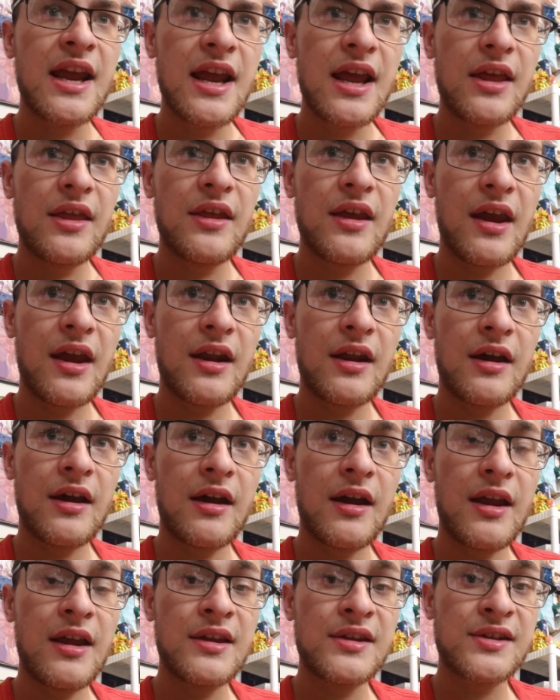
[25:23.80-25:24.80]
that
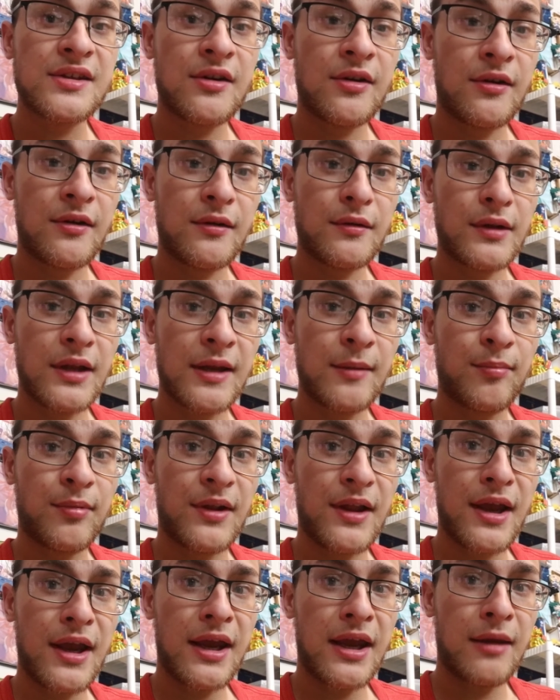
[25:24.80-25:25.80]
is currently
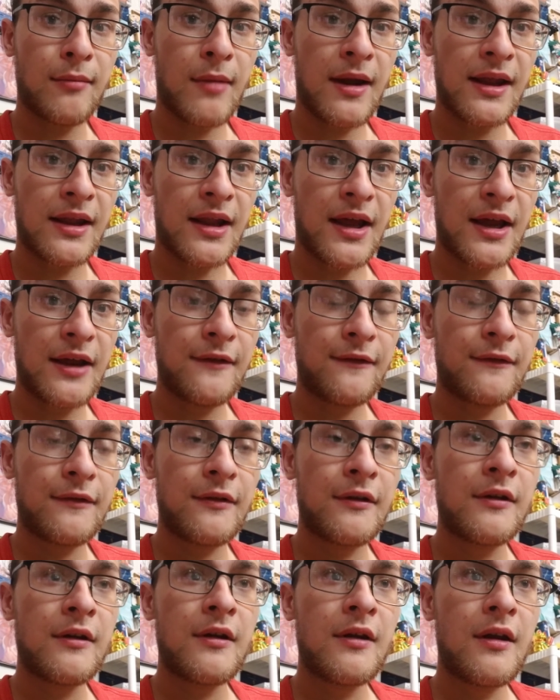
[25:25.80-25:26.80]
plaguing my life.
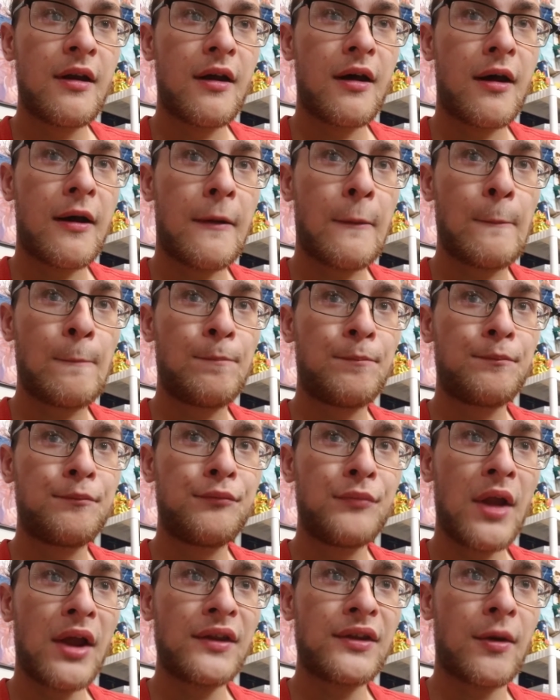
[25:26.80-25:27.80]

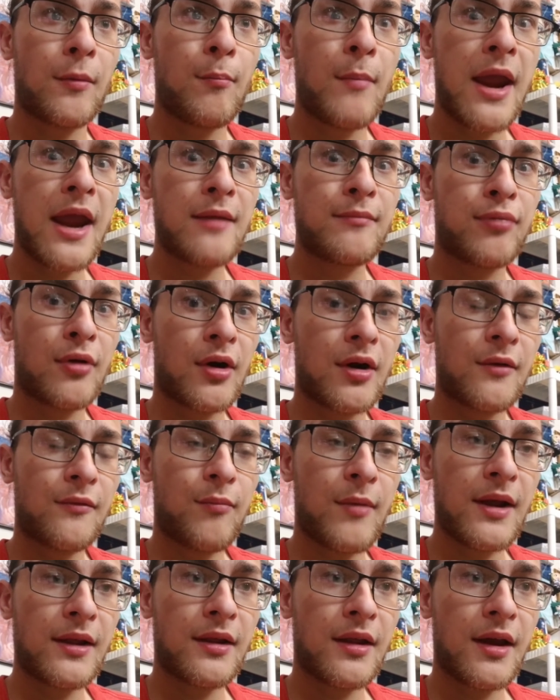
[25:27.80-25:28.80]
Not the main part of
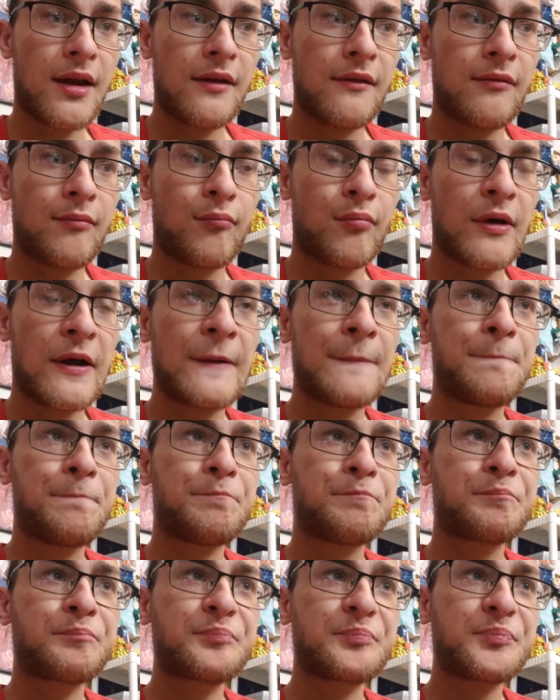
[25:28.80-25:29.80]
my life, but
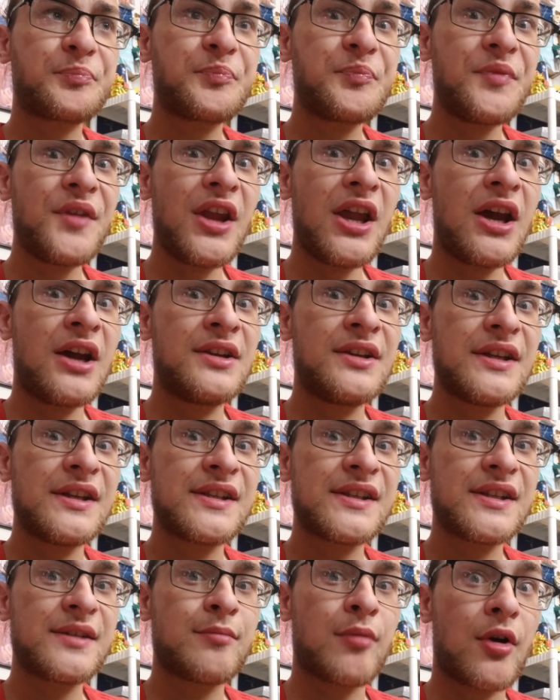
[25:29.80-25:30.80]
a
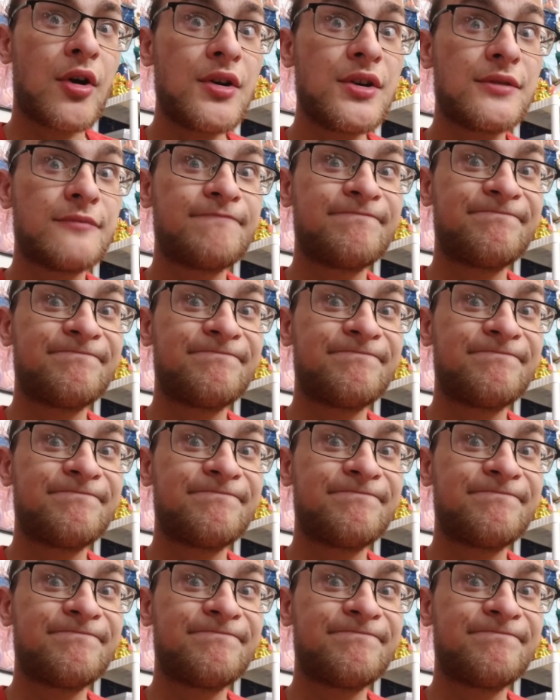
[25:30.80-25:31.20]
decent part.